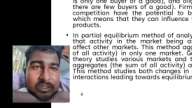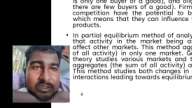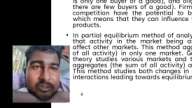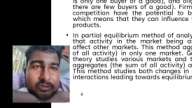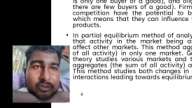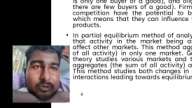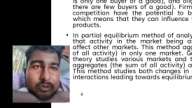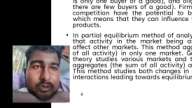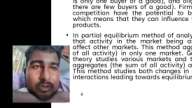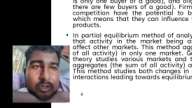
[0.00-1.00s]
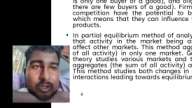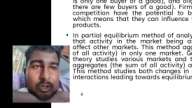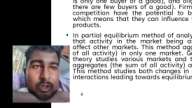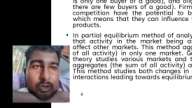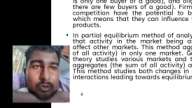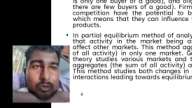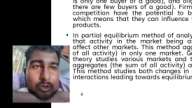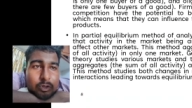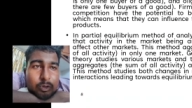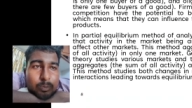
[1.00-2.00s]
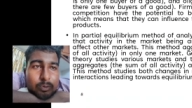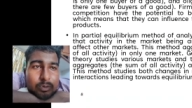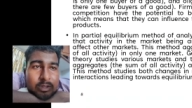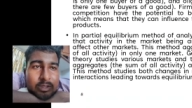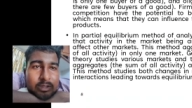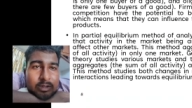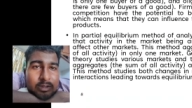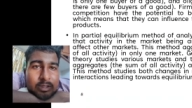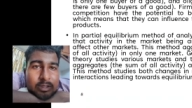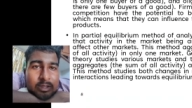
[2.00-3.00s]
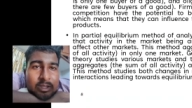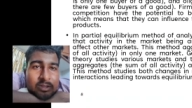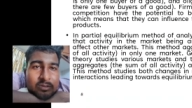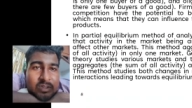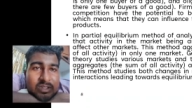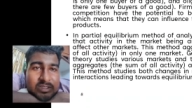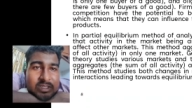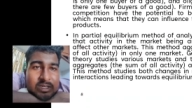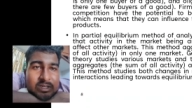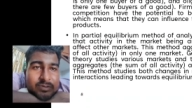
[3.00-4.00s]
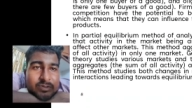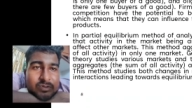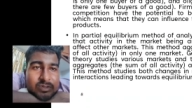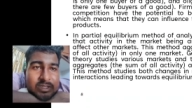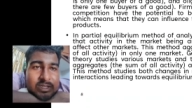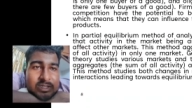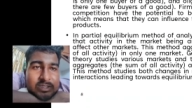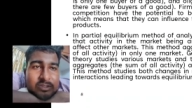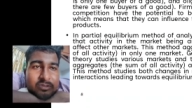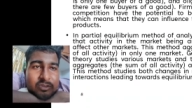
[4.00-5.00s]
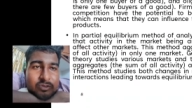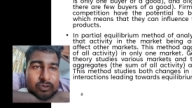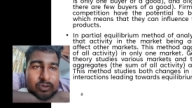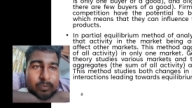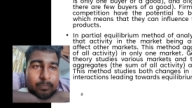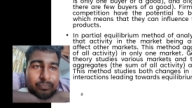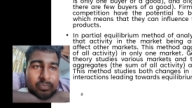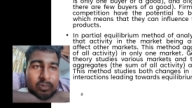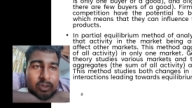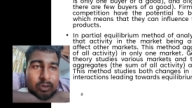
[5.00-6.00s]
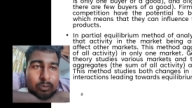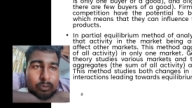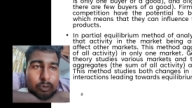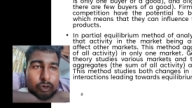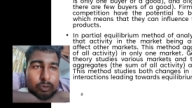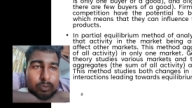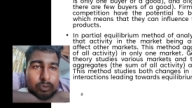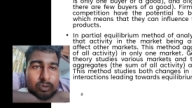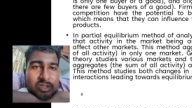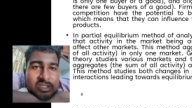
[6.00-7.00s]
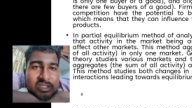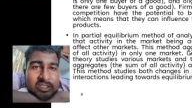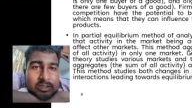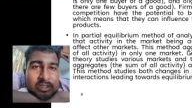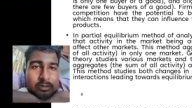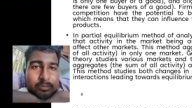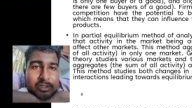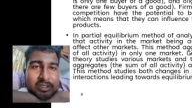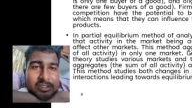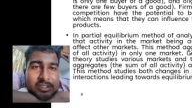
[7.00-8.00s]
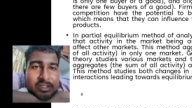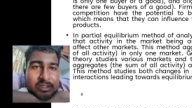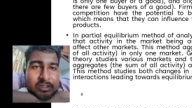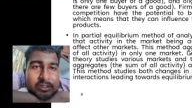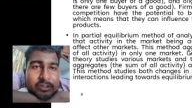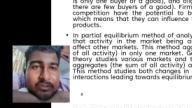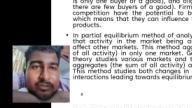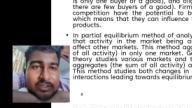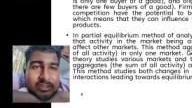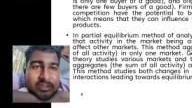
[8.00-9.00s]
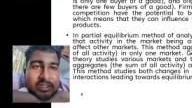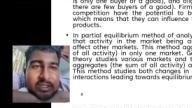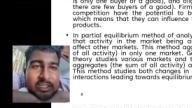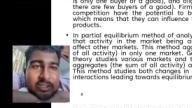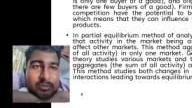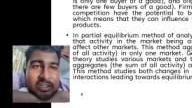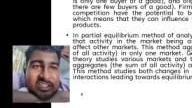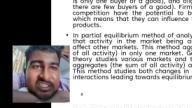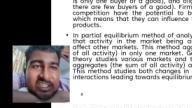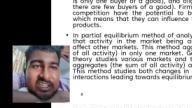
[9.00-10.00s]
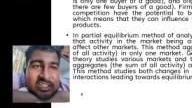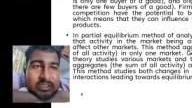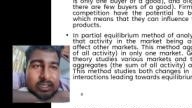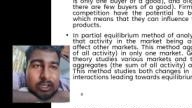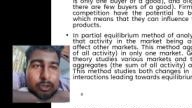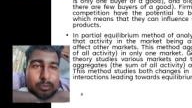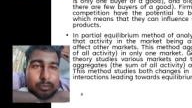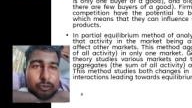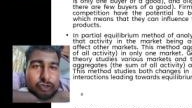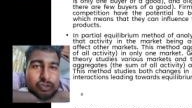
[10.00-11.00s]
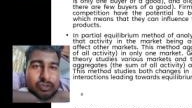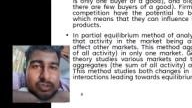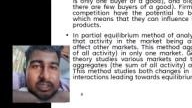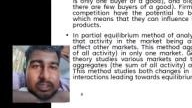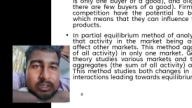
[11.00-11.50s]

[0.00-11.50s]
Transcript: of a good, oligopoly, in which there are few sellers of a good, monopolistic competition, in which there are many sellers producing